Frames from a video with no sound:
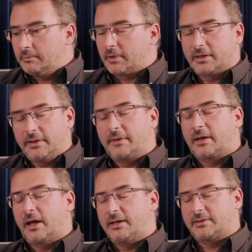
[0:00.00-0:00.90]
But in the
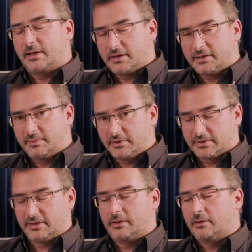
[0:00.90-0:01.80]
case there is
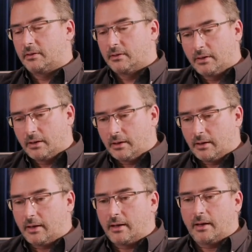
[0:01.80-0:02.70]
music,
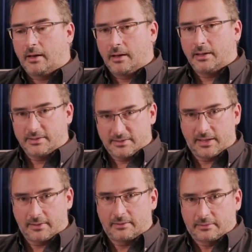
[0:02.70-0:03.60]
I
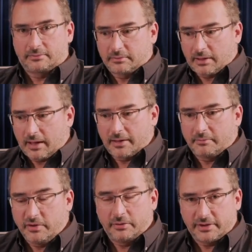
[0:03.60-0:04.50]

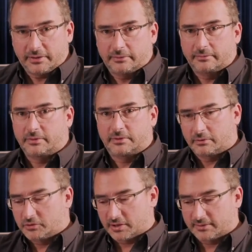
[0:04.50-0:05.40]
mute it,
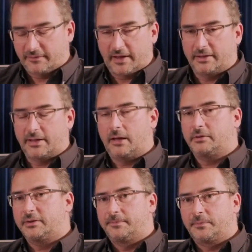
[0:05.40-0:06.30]
so just fade it
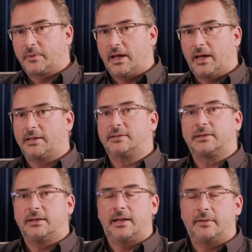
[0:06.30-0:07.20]
out,
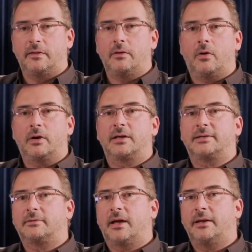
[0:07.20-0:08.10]
and let the
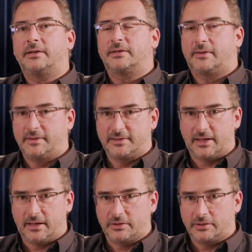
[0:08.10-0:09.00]
orchestra enter the
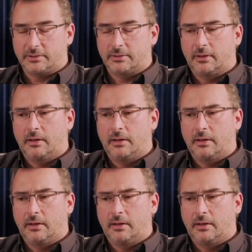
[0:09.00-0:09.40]
stage.